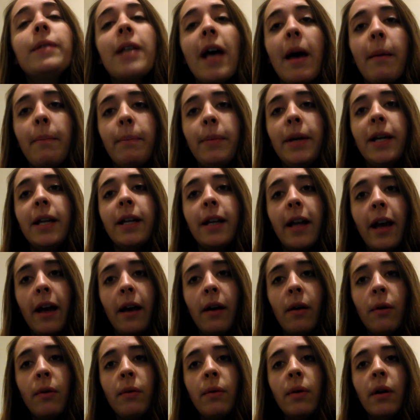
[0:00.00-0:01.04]
temping
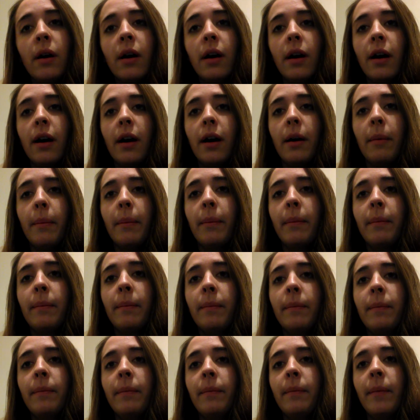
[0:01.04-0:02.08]
now.
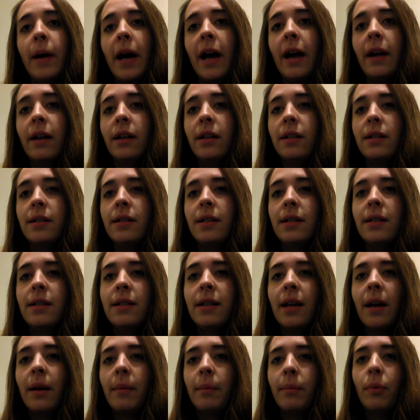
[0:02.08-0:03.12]
I did
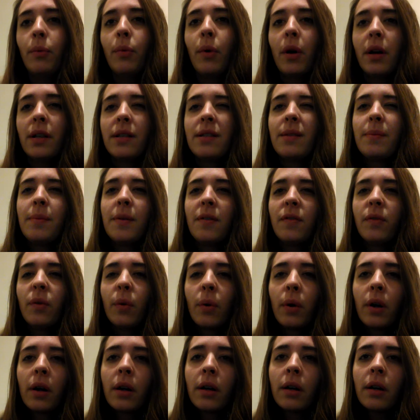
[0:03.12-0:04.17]
temp once
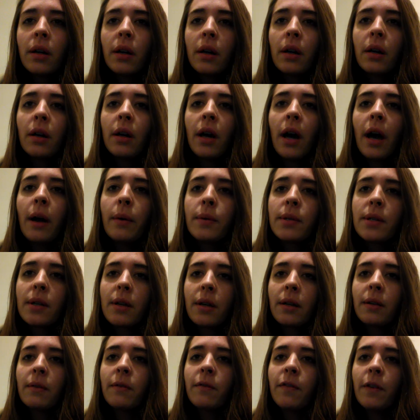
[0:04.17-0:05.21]
before I was
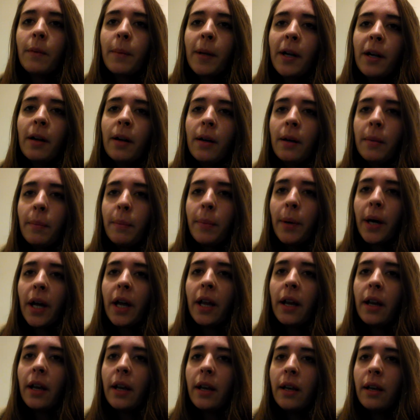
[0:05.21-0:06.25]
on Femera,
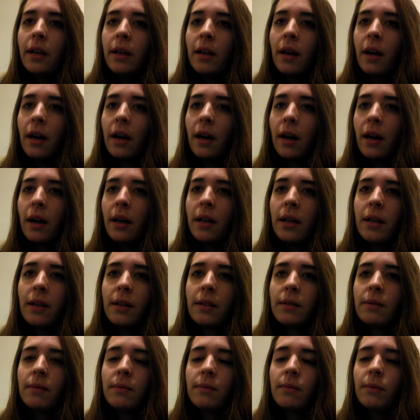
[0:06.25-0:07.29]
but
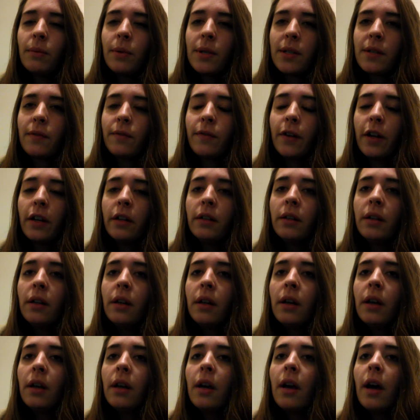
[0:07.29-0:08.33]
it wasn't fun.
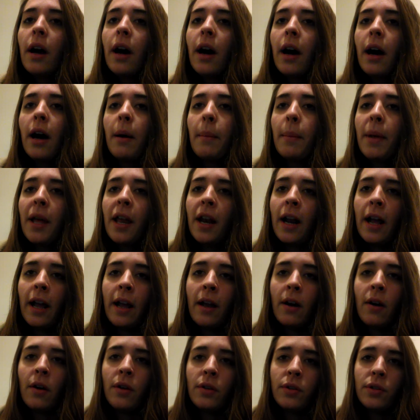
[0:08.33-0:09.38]
And I
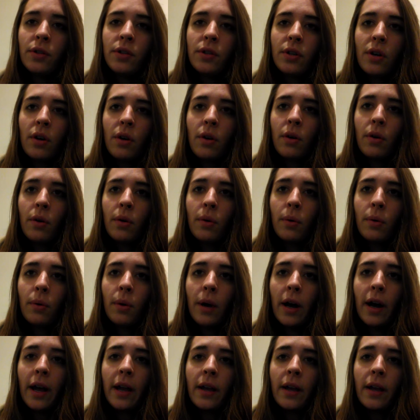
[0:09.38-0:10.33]
also